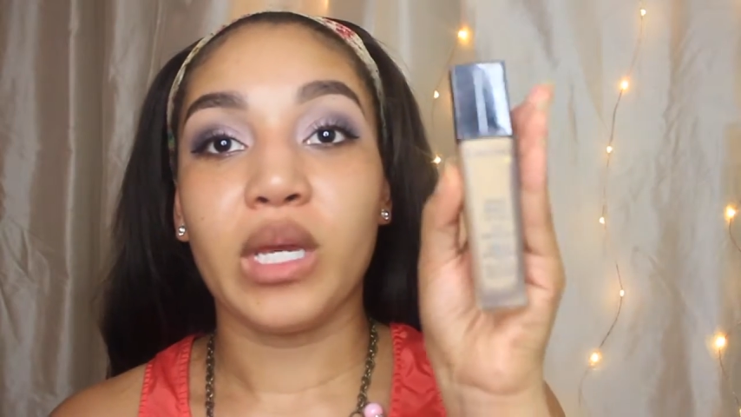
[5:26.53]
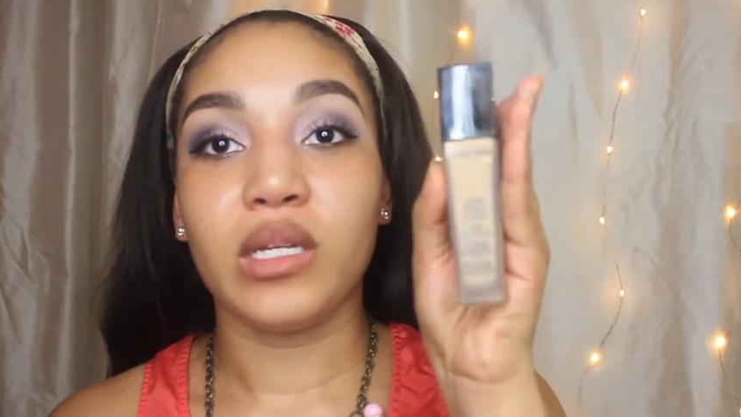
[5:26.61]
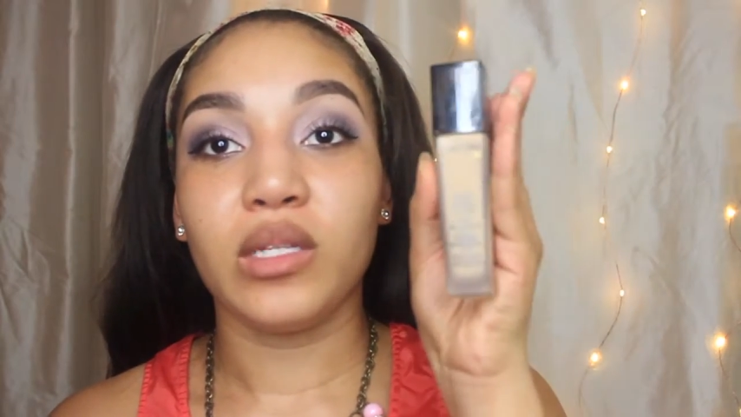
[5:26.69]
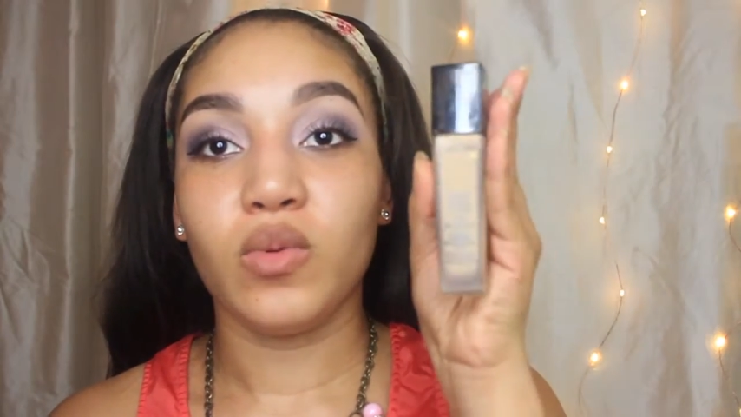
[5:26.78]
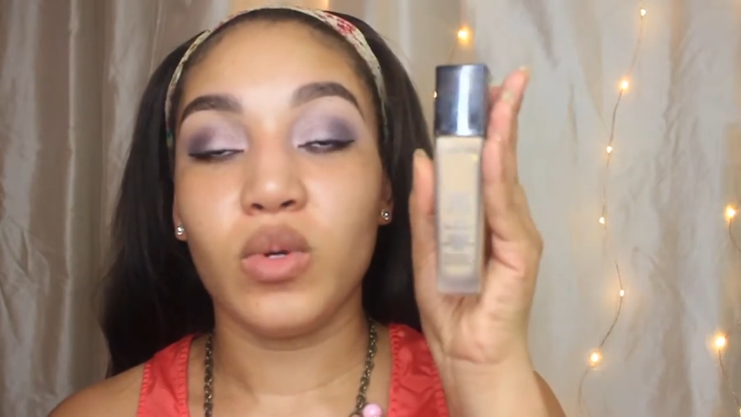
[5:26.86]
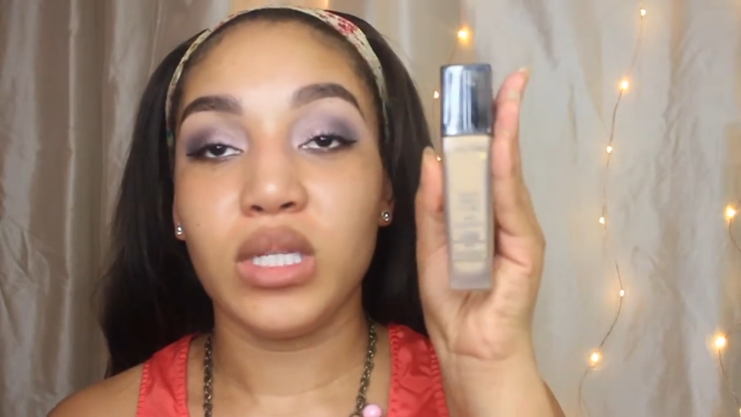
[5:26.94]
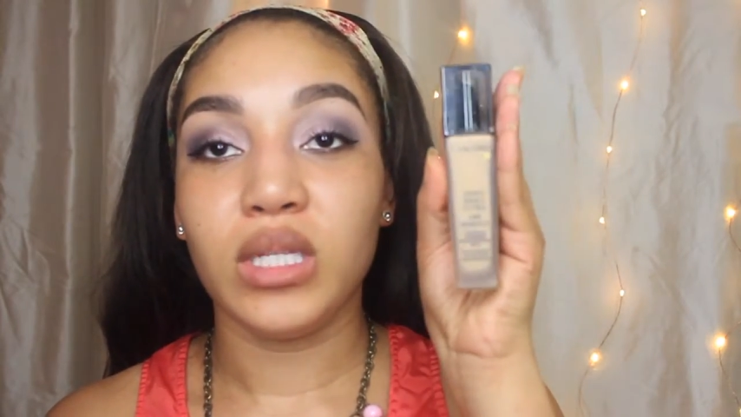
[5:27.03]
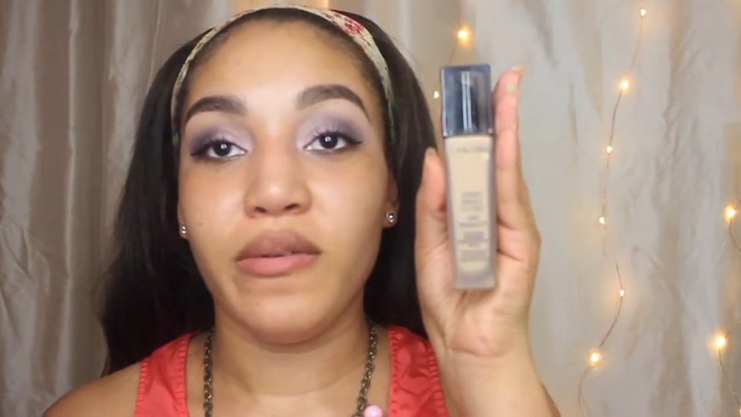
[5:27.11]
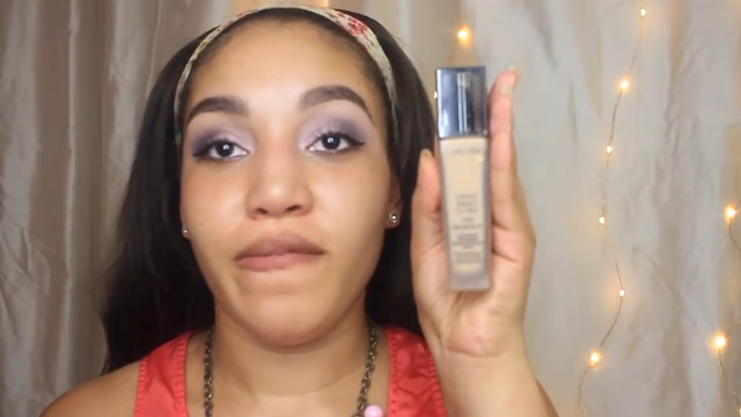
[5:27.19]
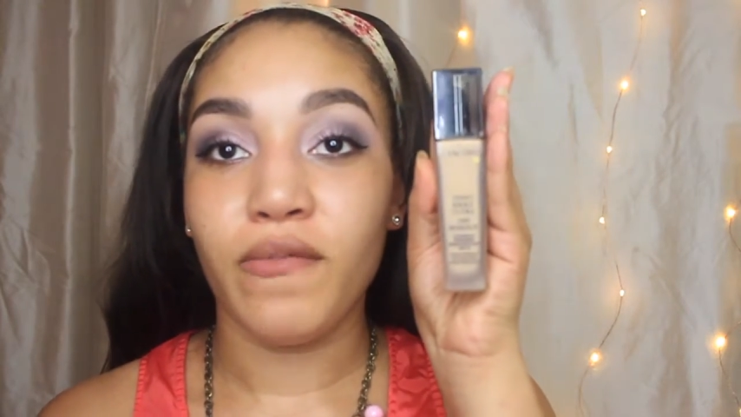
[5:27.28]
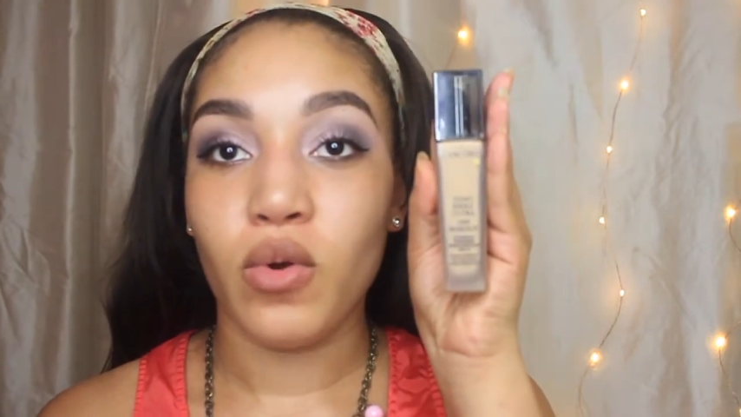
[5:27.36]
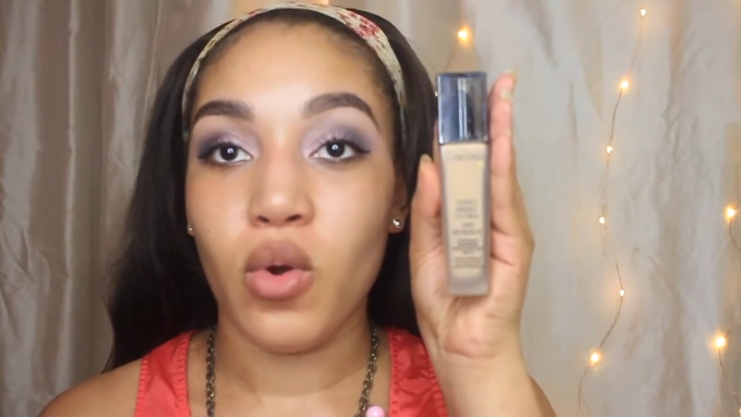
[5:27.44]
Moving
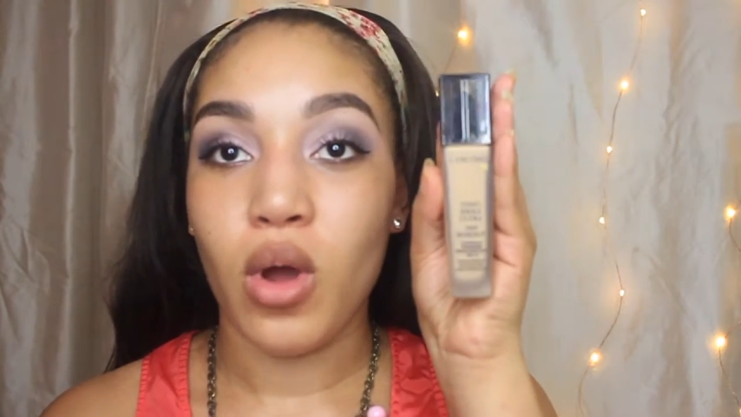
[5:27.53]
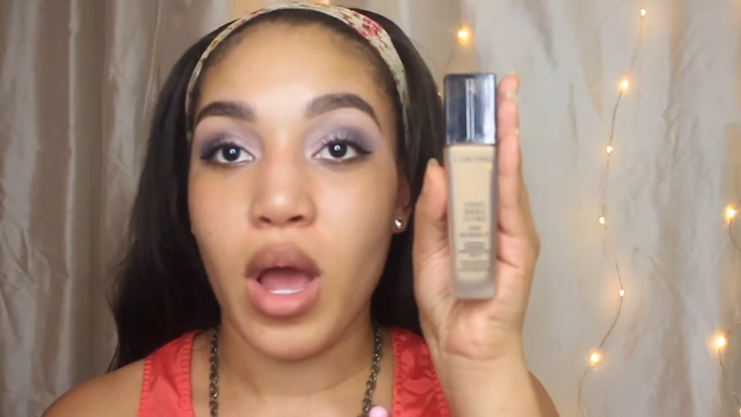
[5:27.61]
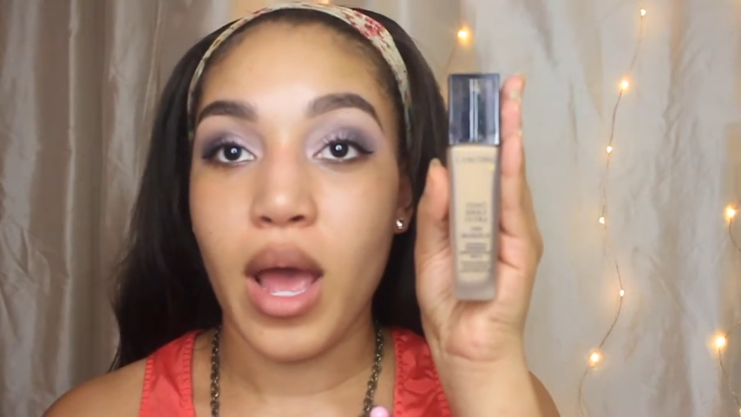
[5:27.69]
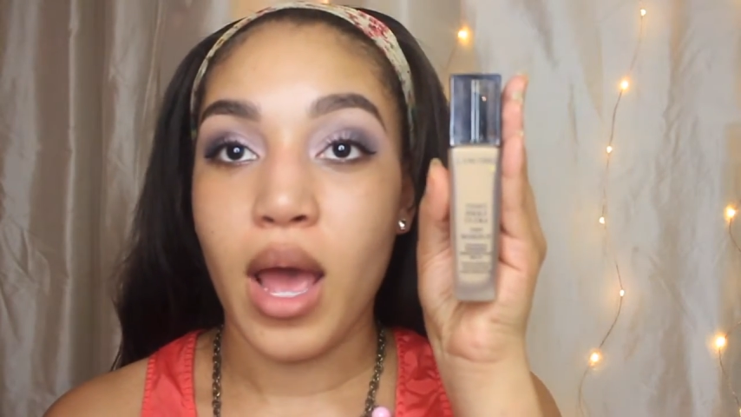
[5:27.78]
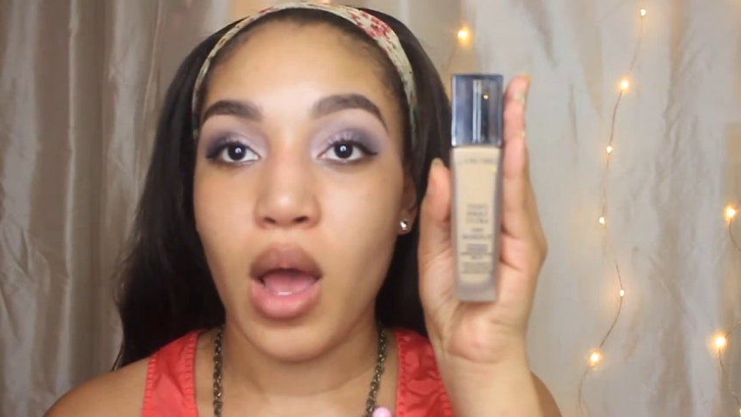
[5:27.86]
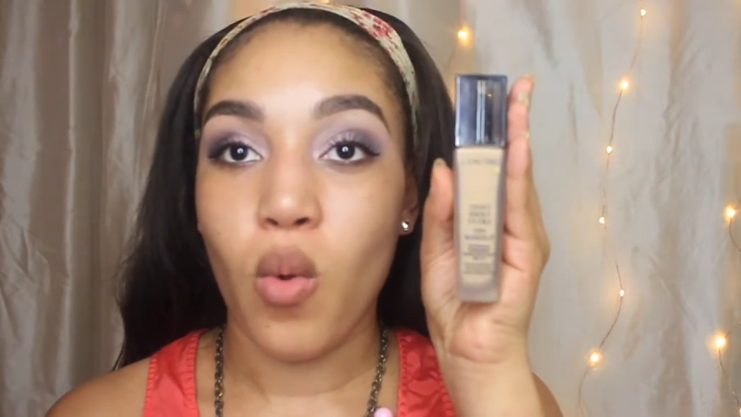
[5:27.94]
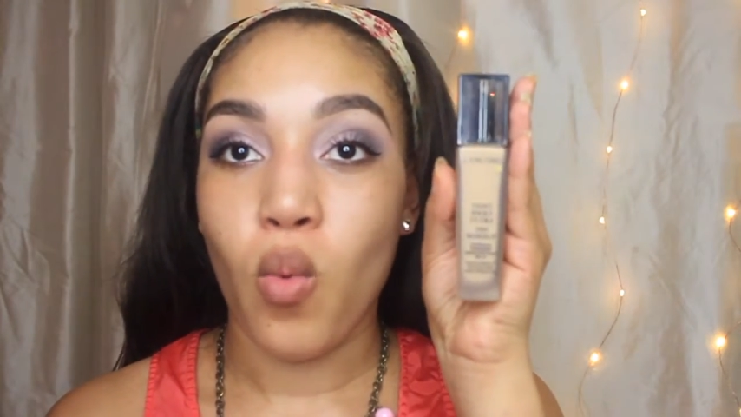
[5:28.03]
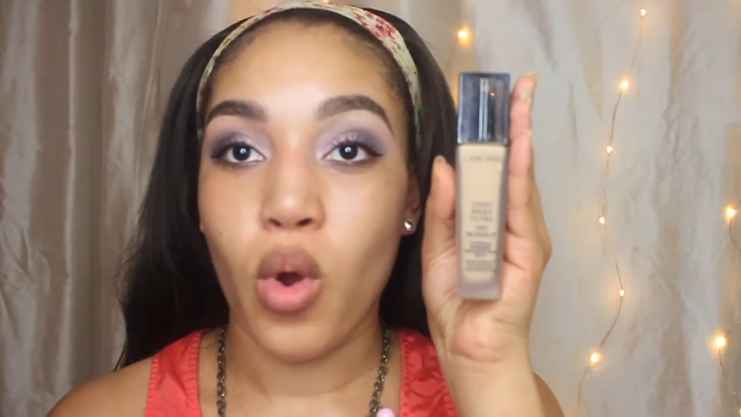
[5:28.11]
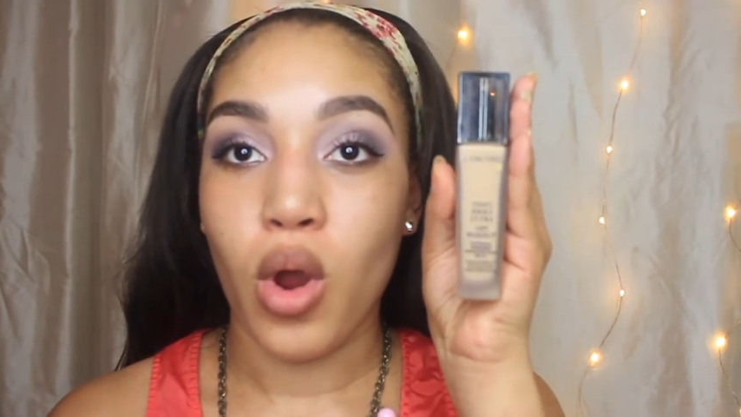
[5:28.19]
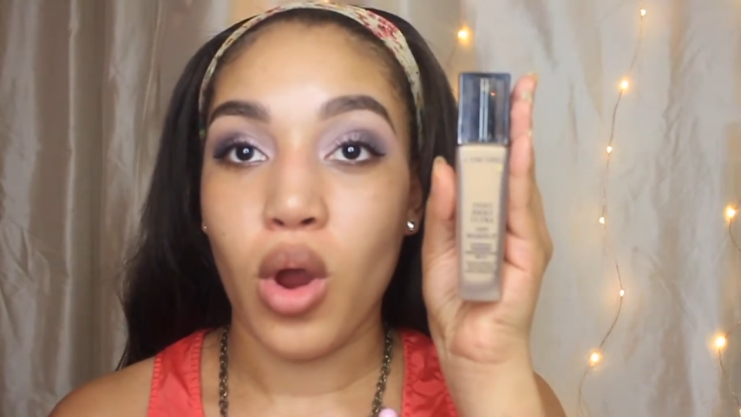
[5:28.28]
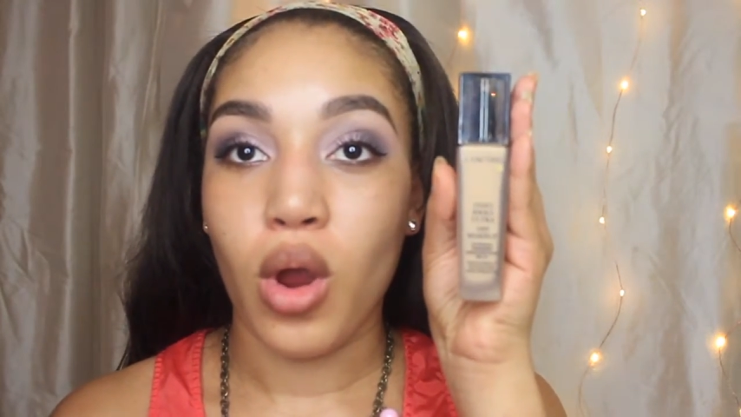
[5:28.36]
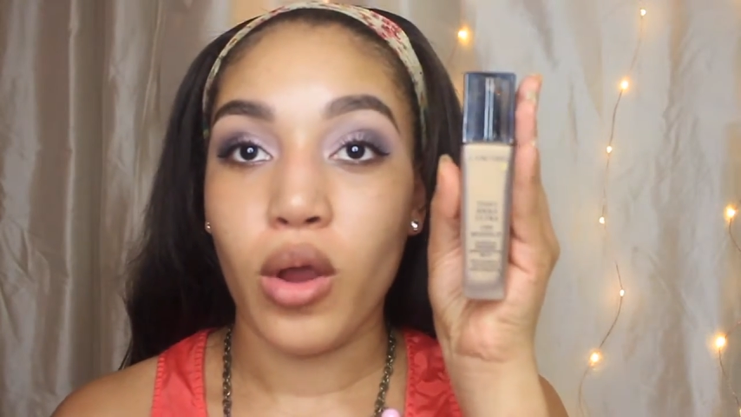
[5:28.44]
on, I'm going to be using
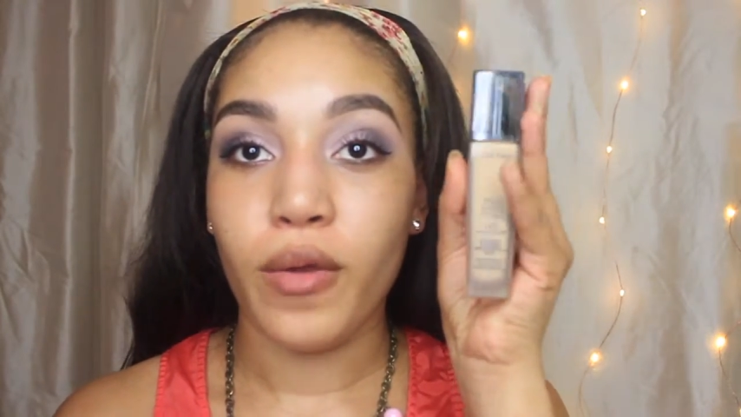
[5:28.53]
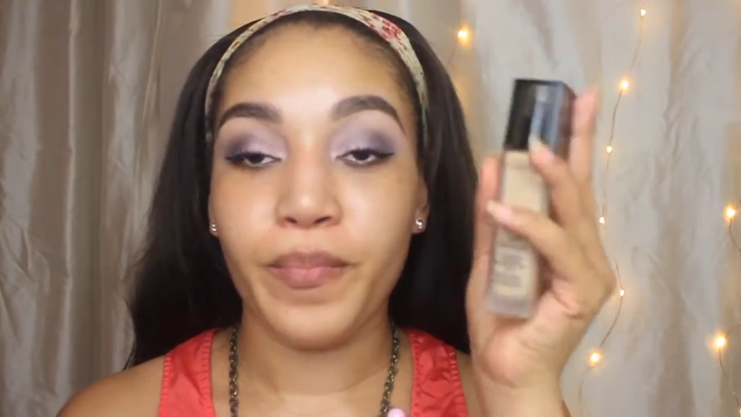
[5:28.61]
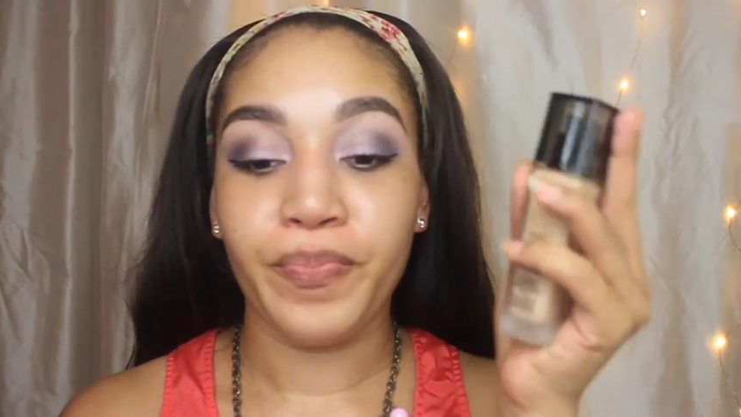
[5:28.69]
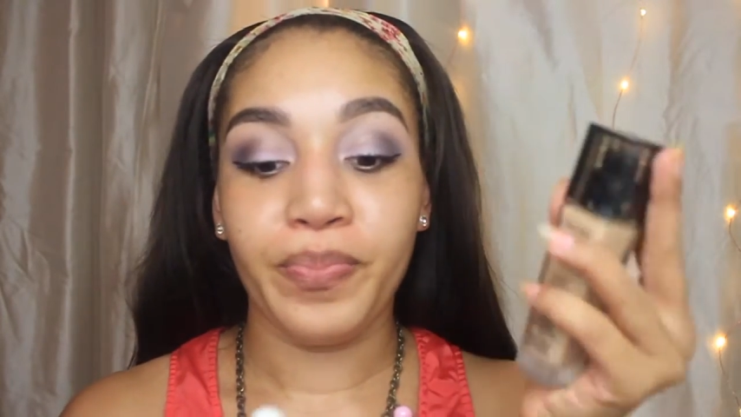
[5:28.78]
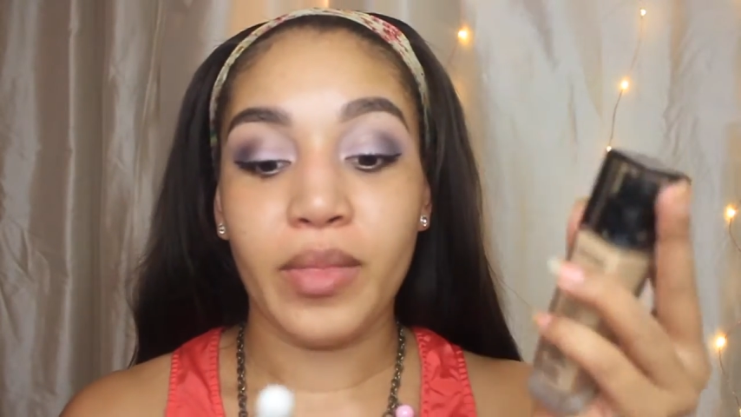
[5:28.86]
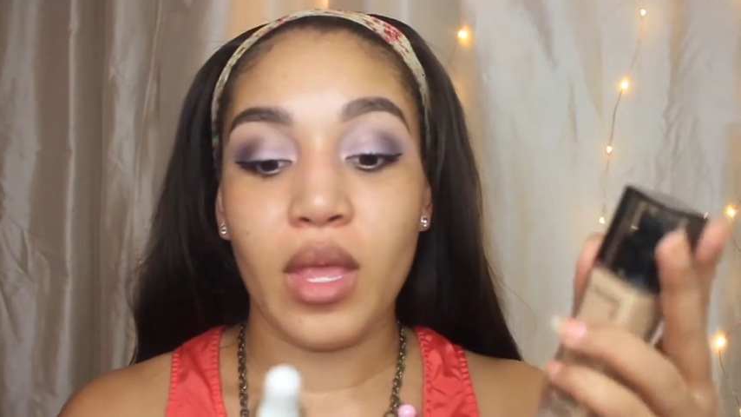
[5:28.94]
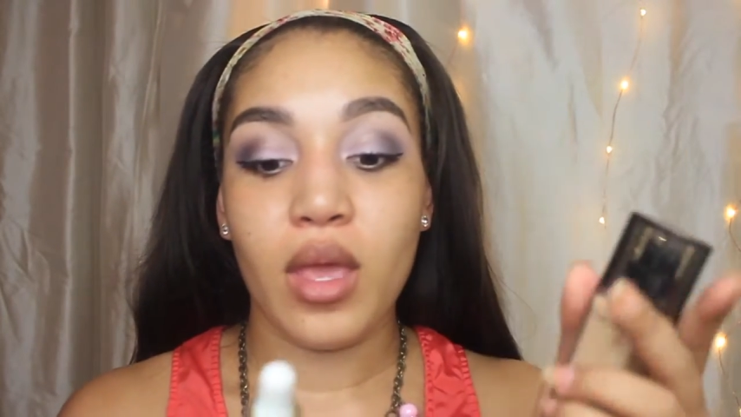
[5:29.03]
my Lancome